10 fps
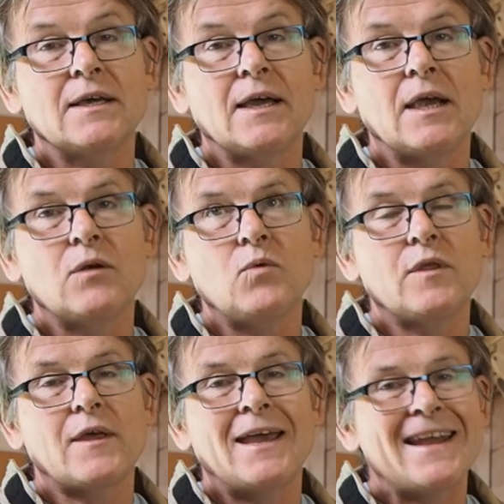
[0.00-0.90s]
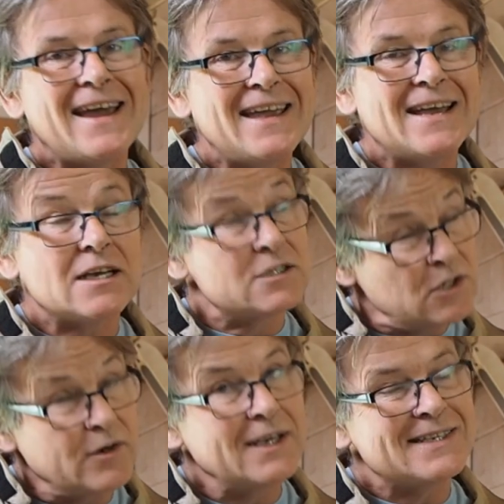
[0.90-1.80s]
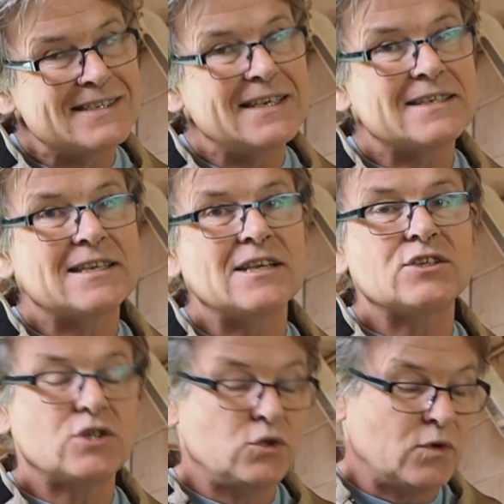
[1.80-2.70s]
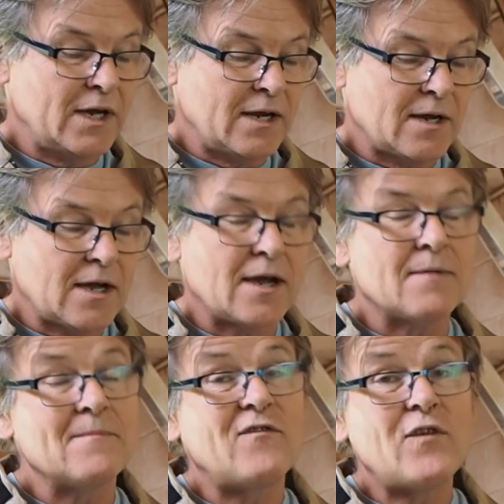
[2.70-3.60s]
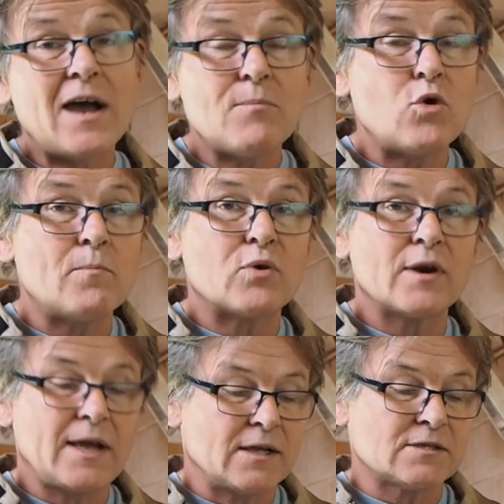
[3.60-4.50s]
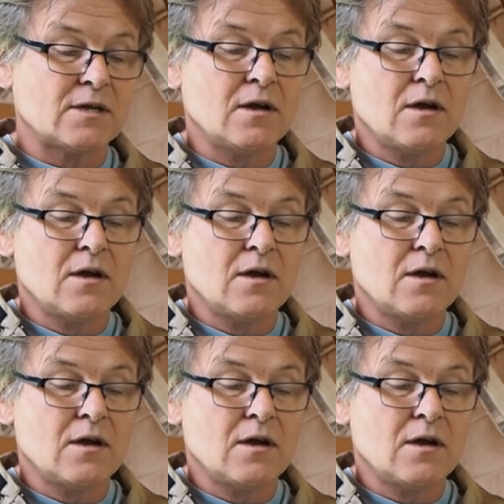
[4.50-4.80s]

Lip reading: And with a 6-inch, you'll get a far more pronounced